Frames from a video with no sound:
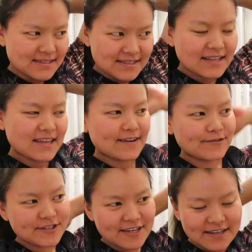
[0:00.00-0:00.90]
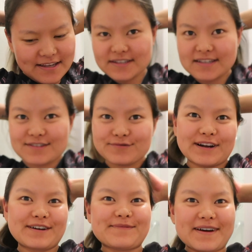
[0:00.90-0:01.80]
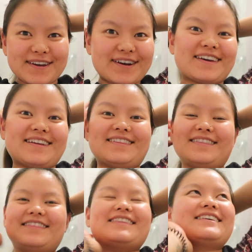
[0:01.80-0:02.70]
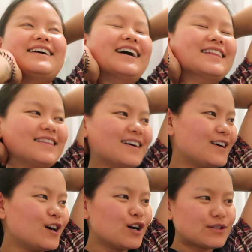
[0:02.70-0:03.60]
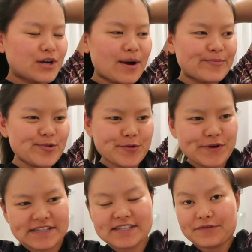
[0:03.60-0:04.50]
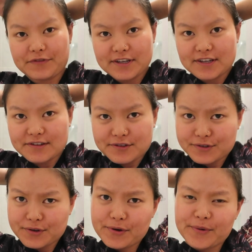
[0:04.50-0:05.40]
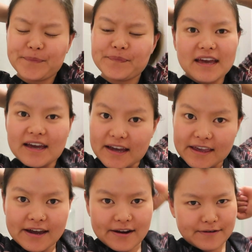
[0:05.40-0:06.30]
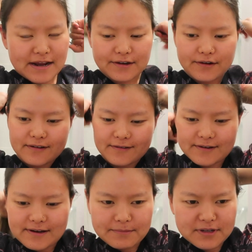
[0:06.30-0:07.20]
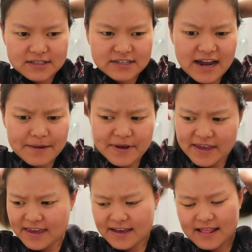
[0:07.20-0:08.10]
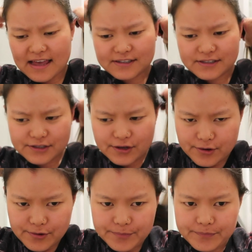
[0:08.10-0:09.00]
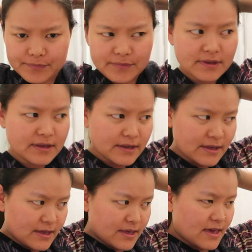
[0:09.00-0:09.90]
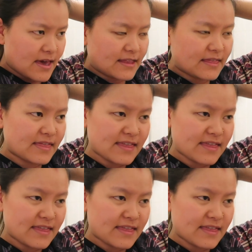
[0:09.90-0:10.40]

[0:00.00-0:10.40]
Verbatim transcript: skincare routine. This is one of my, again, another top requested video. So here I go. I'm gonna tie my hair like so. And